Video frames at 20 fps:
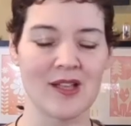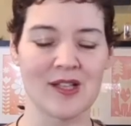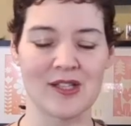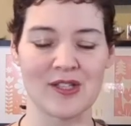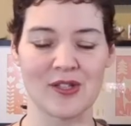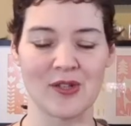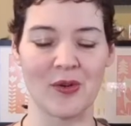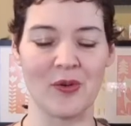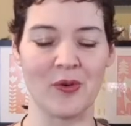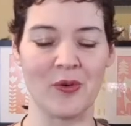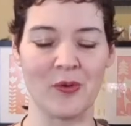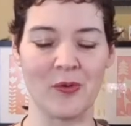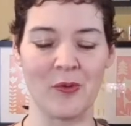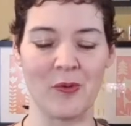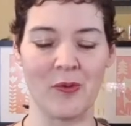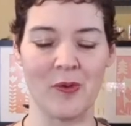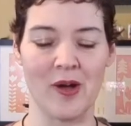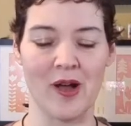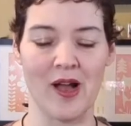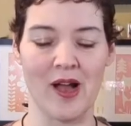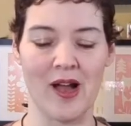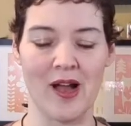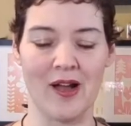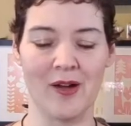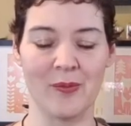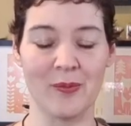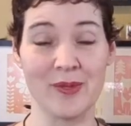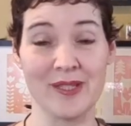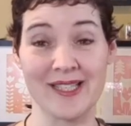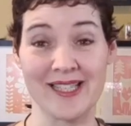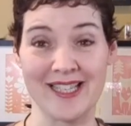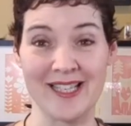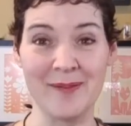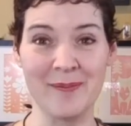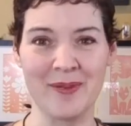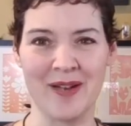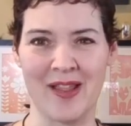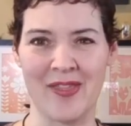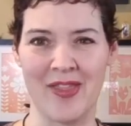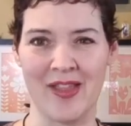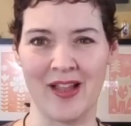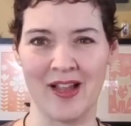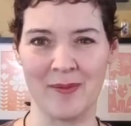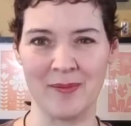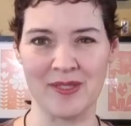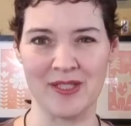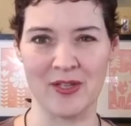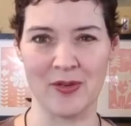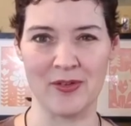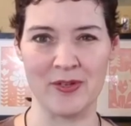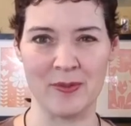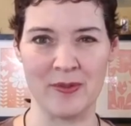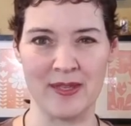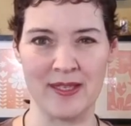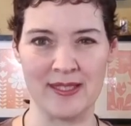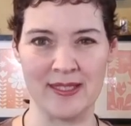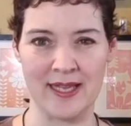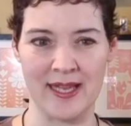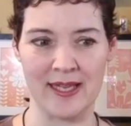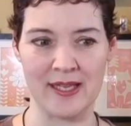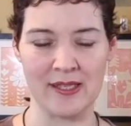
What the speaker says: So we'll see, but I think I'm just going to do